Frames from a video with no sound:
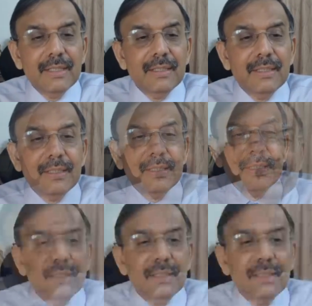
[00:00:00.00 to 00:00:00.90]
the
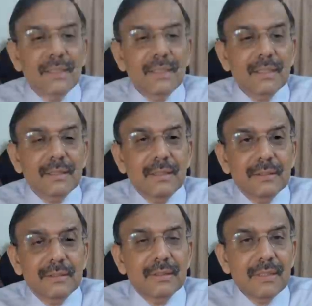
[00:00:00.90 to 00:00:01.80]
third is called the
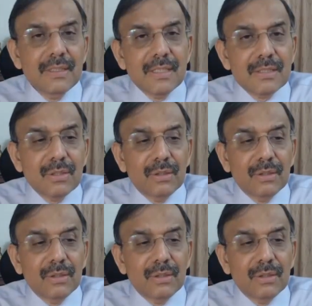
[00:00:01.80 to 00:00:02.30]
sign out,